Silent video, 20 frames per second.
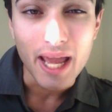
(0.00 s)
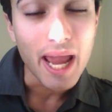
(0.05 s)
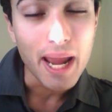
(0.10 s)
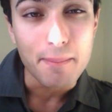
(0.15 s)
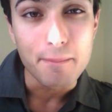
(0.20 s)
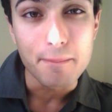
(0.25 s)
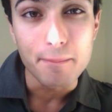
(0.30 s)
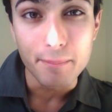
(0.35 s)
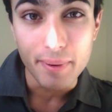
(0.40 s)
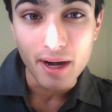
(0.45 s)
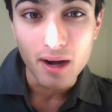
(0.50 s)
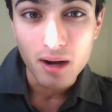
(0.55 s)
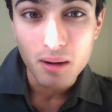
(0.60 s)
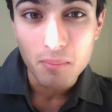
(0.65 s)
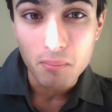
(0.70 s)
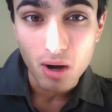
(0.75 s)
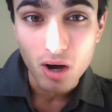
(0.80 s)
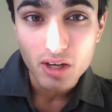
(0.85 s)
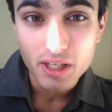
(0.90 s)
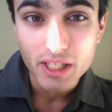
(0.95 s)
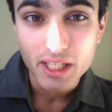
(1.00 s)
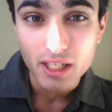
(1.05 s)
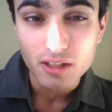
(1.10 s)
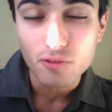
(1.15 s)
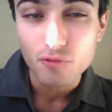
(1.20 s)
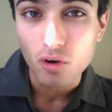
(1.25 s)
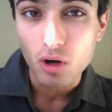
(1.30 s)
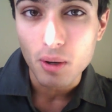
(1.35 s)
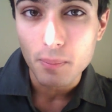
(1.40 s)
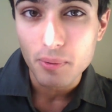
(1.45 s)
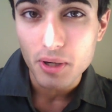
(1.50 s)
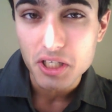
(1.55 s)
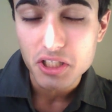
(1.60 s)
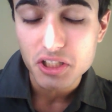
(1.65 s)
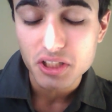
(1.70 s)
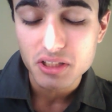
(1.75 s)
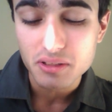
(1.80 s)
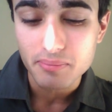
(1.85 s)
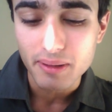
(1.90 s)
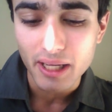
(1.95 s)
a bear market for
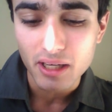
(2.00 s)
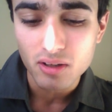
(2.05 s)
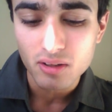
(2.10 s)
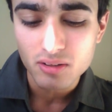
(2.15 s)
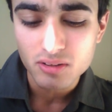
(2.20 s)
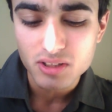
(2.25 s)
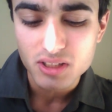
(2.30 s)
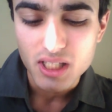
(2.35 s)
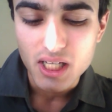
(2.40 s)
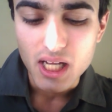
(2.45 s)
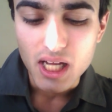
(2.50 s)
precious metals.